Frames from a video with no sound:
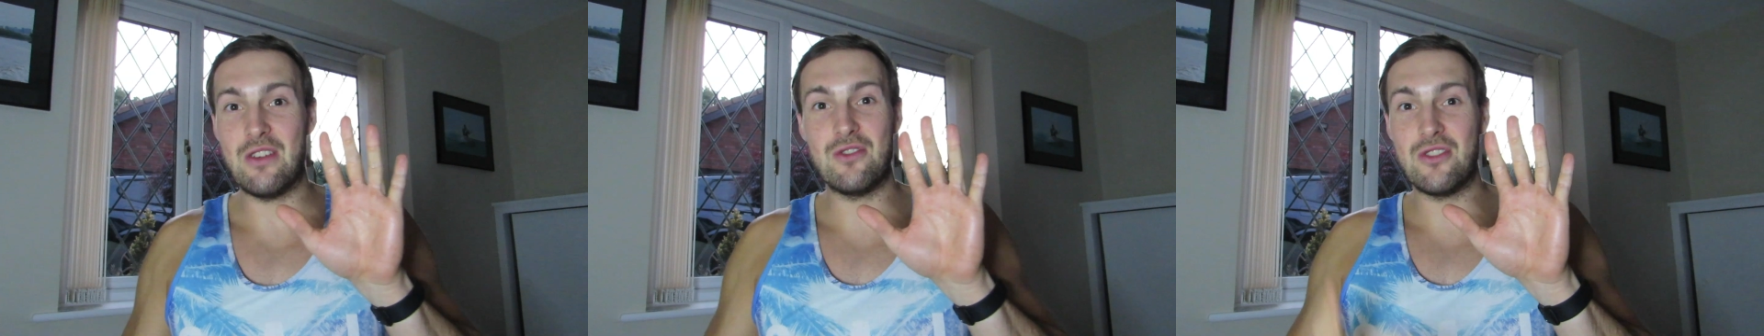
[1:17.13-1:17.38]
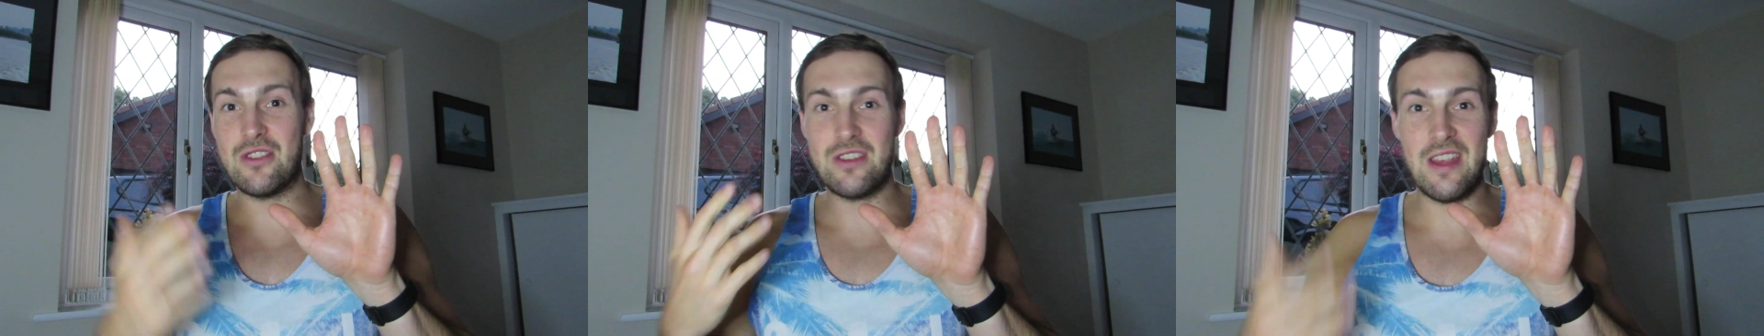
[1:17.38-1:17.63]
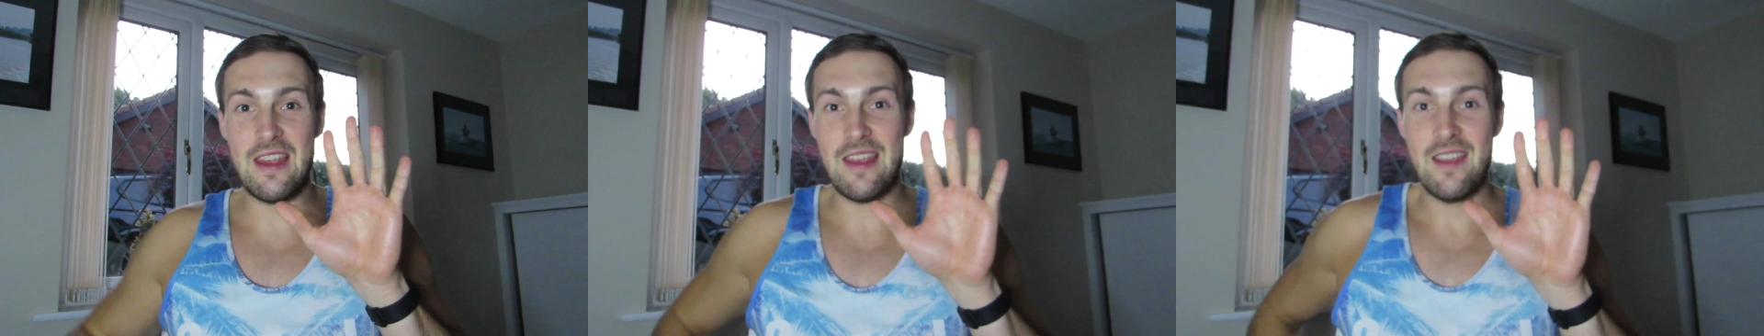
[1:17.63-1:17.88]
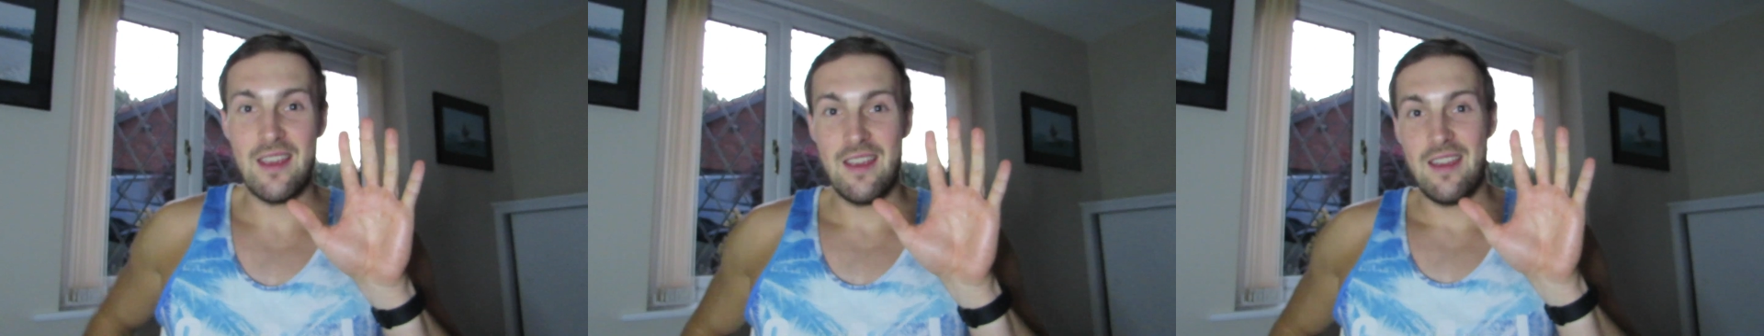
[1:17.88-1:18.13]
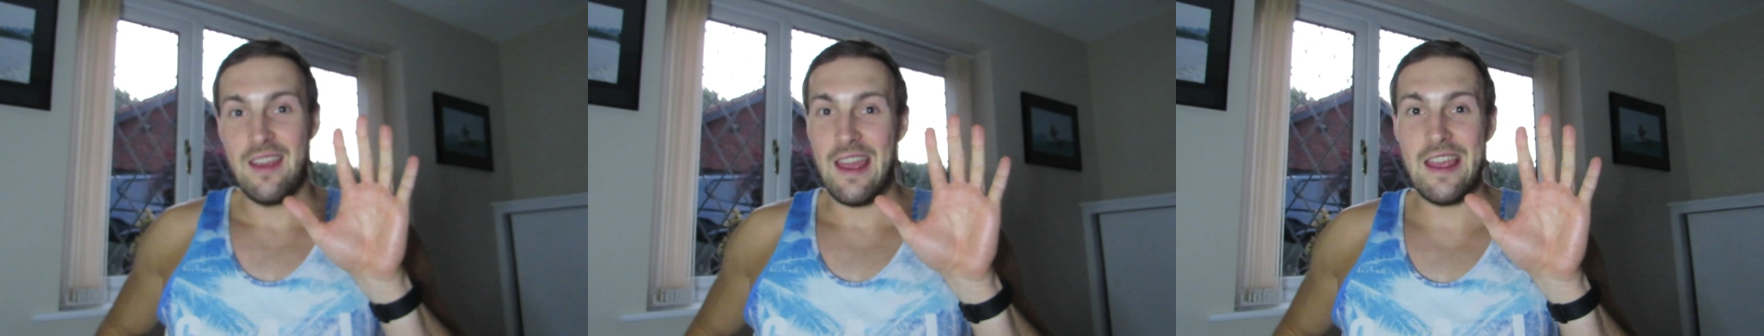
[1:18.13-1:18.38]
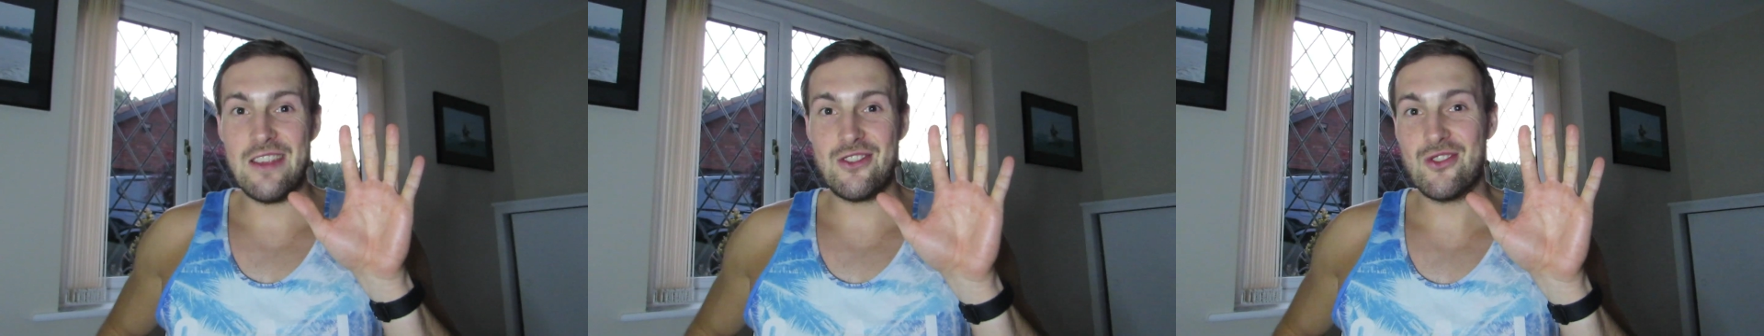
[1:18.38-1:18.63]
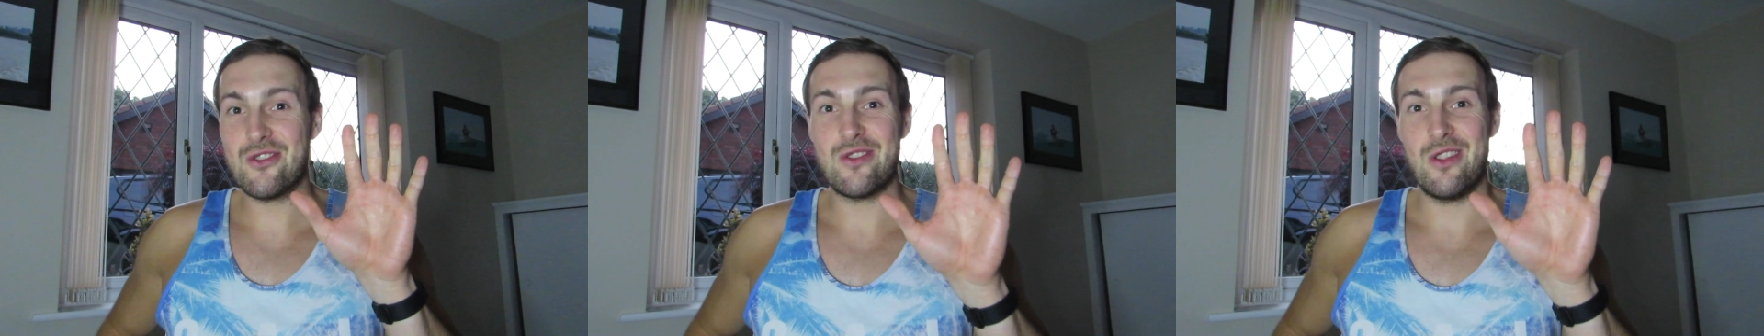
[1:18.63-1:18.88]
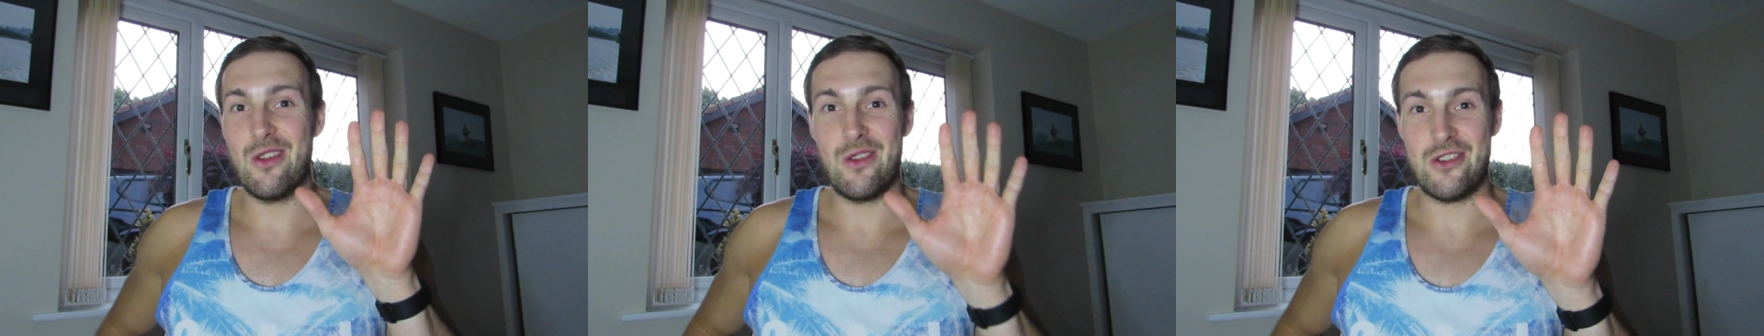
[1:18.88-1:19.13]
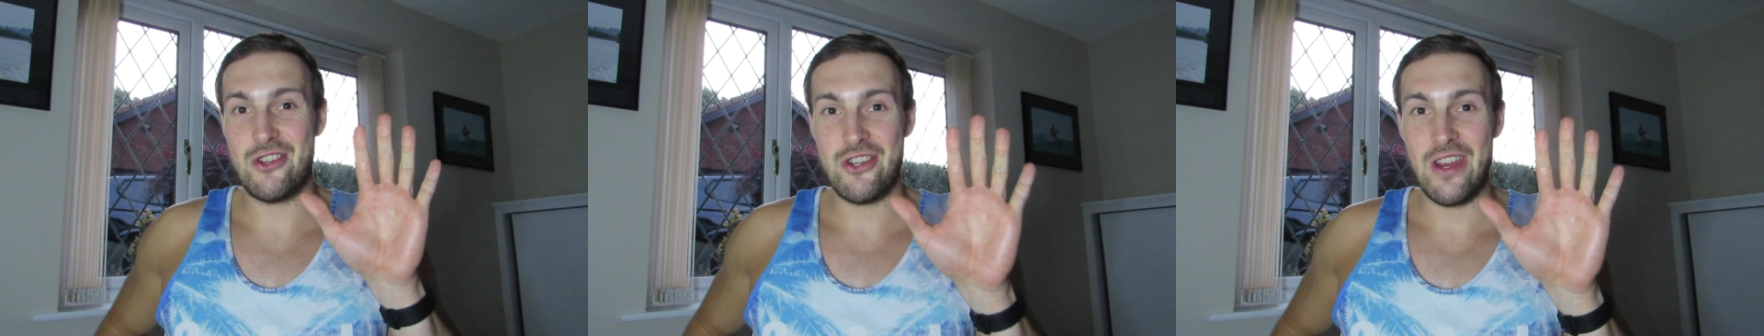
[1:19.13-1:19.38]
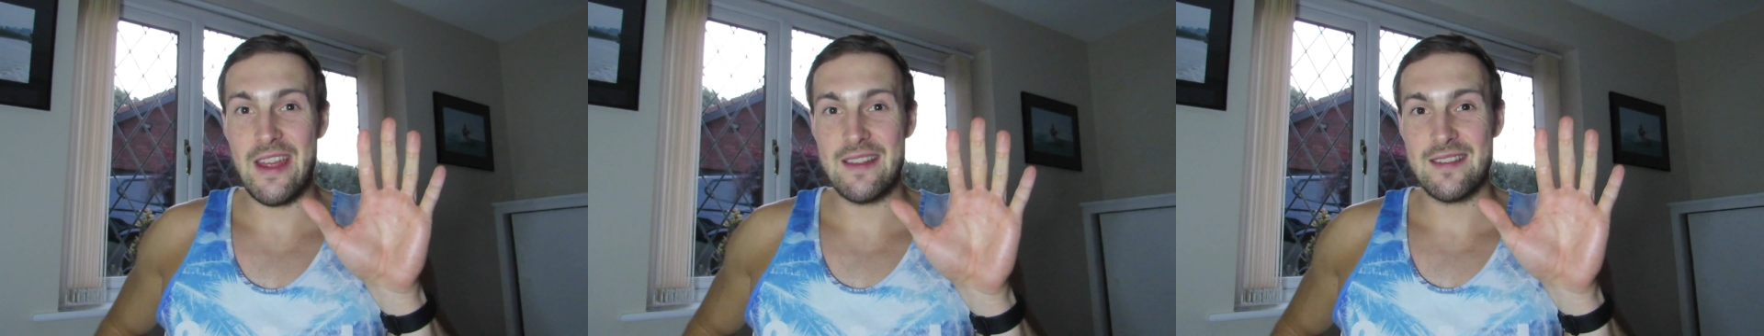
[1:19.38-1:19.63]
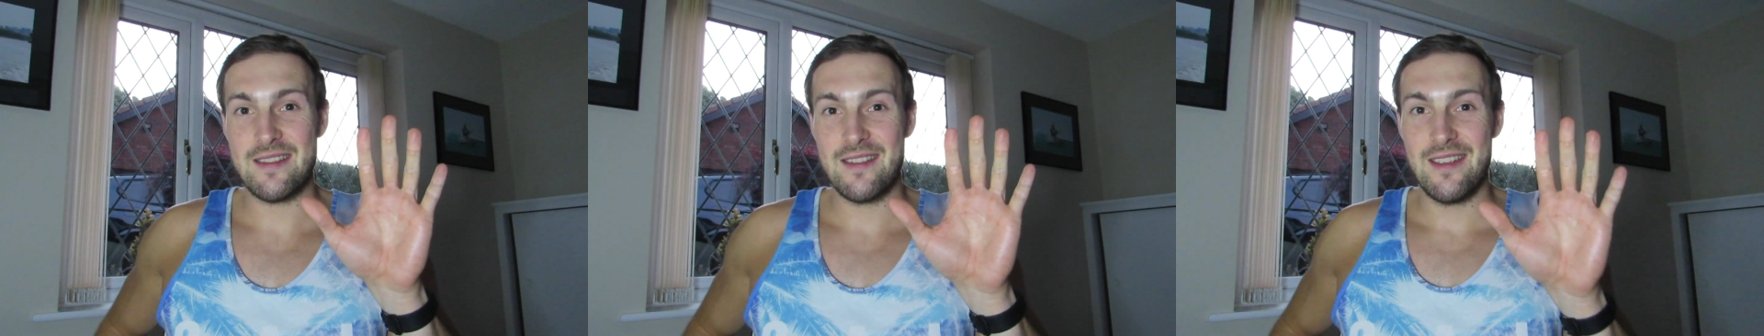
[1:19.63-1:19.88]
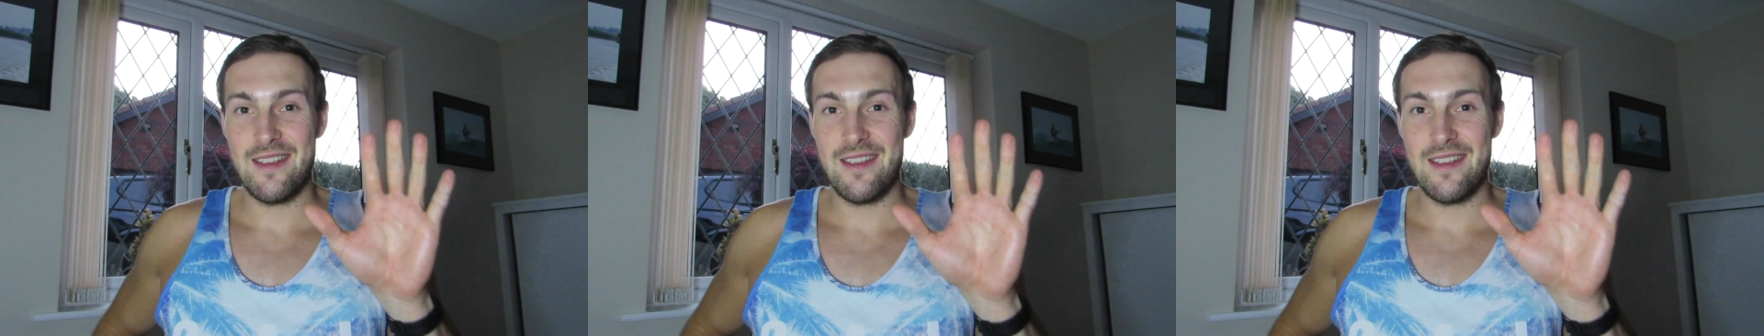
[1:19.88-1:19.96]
you'll just see, it's just a load of shit.